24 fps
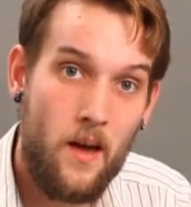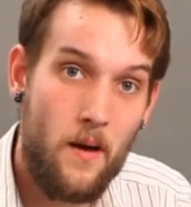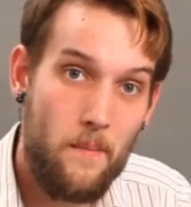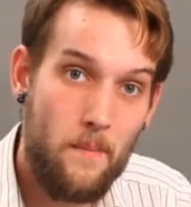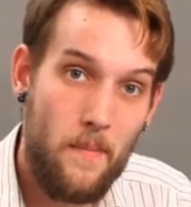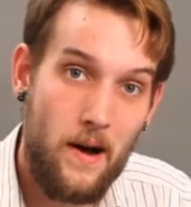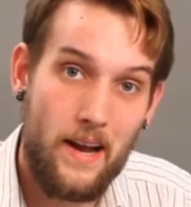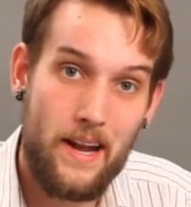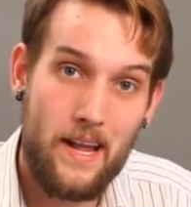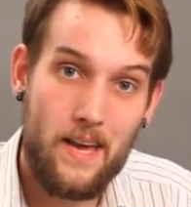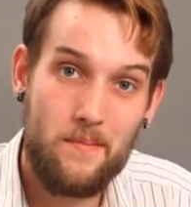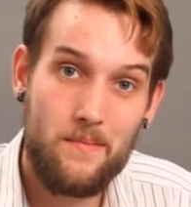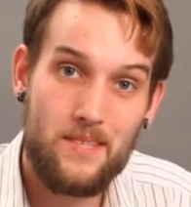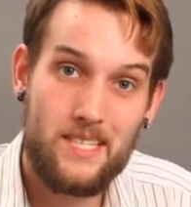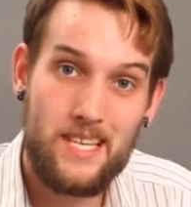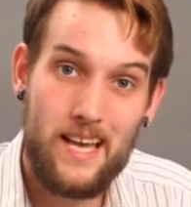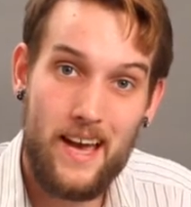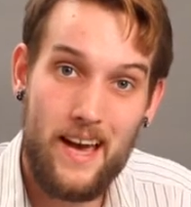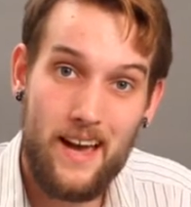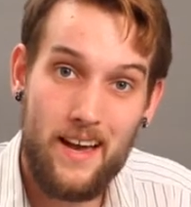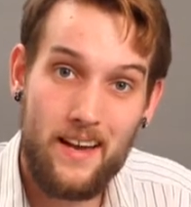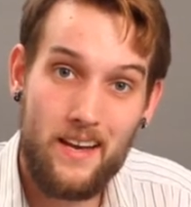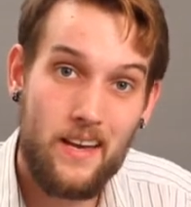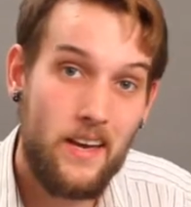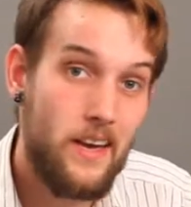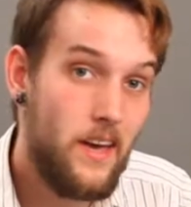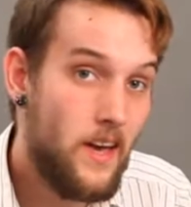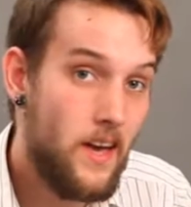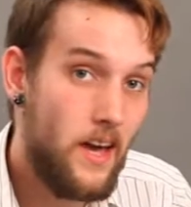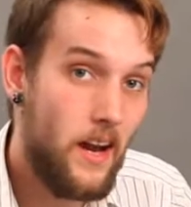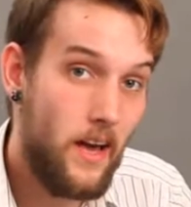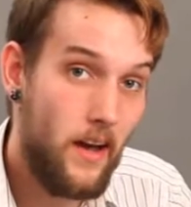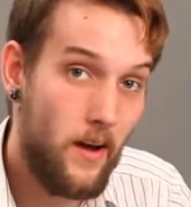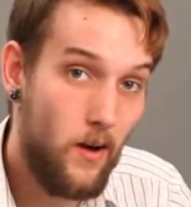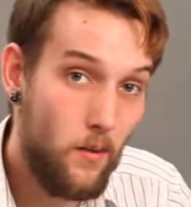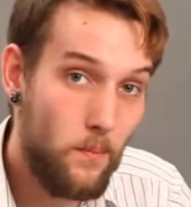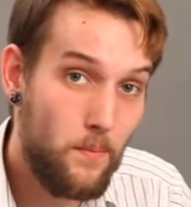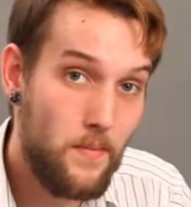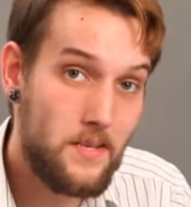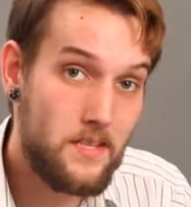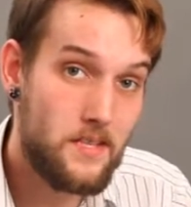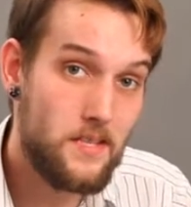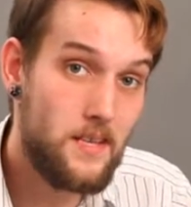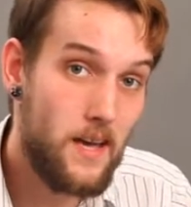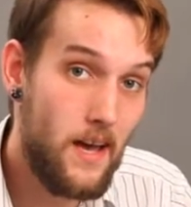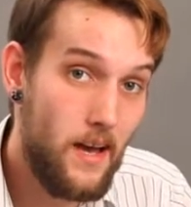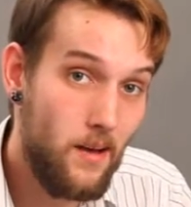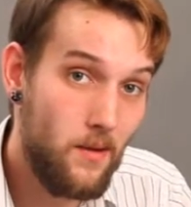My name's Zach, and I hope this
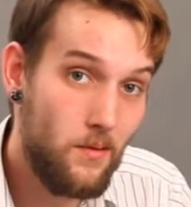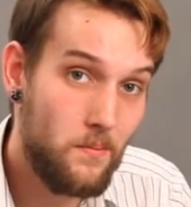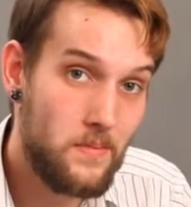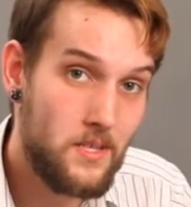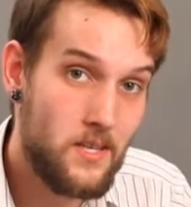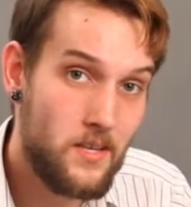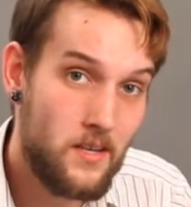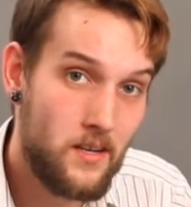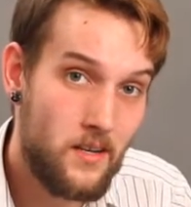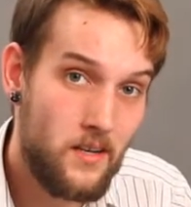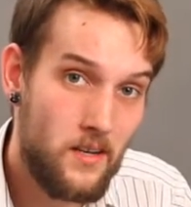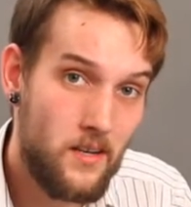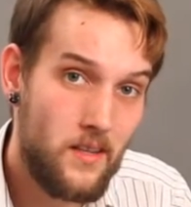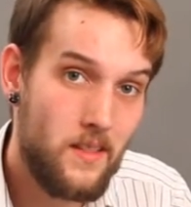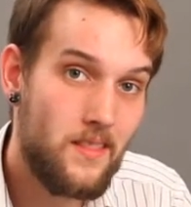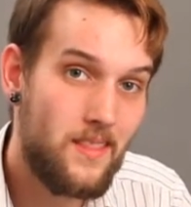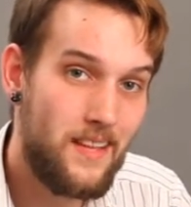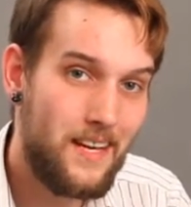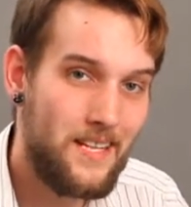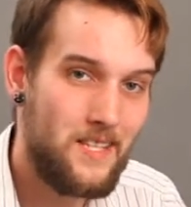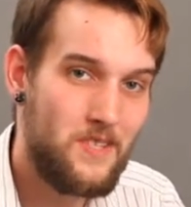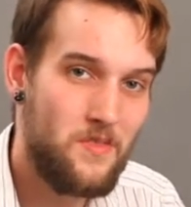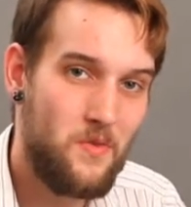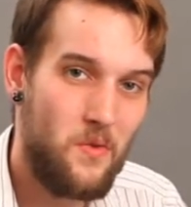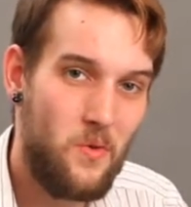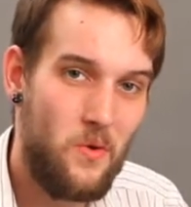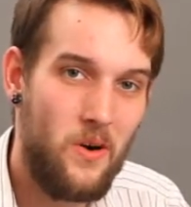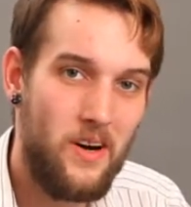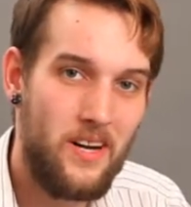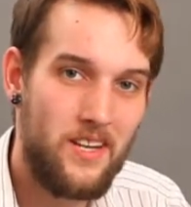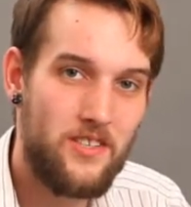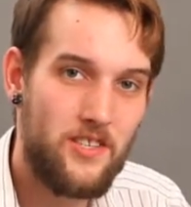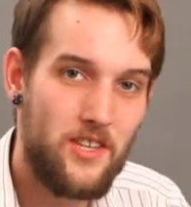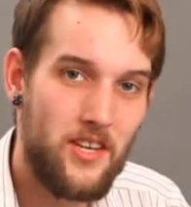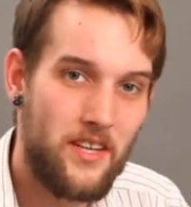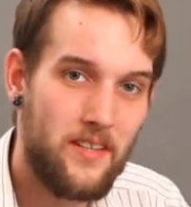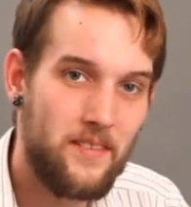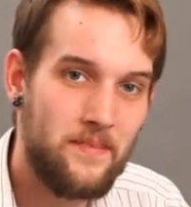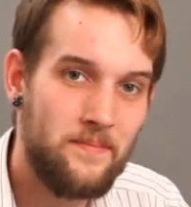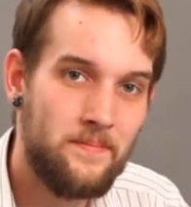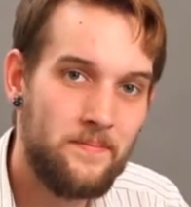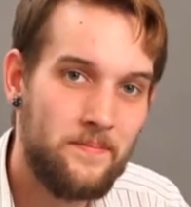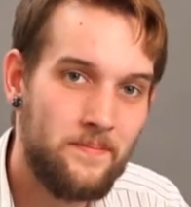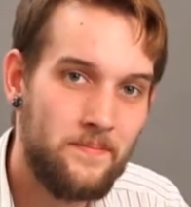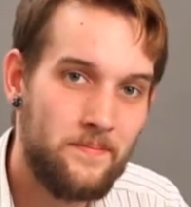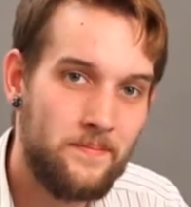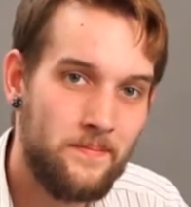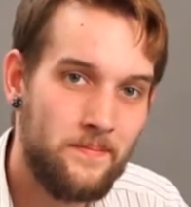has helped. Thanks for watching.